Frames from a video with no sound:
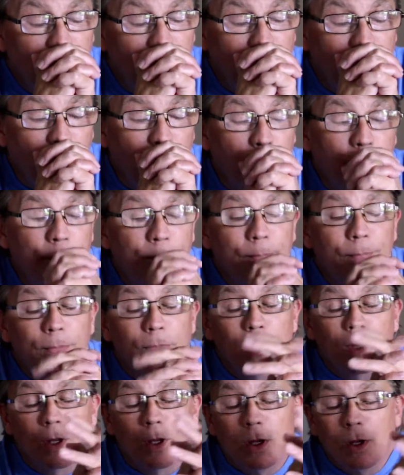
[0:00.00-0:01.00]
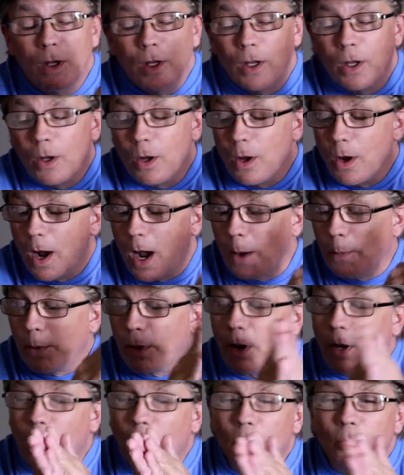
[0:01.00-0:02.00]
So, I
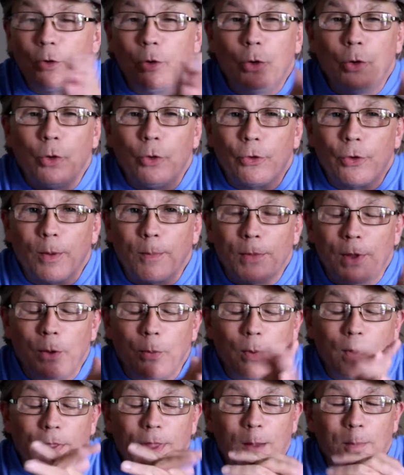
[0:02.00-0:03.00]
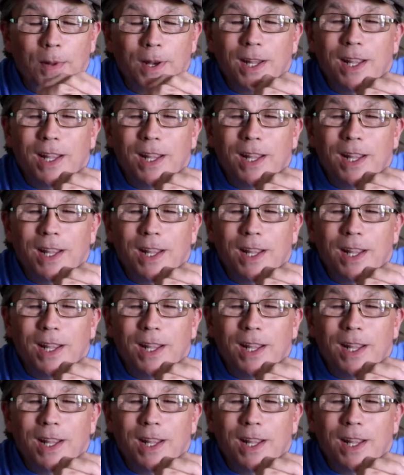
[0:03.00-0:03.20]
would love to do something with that.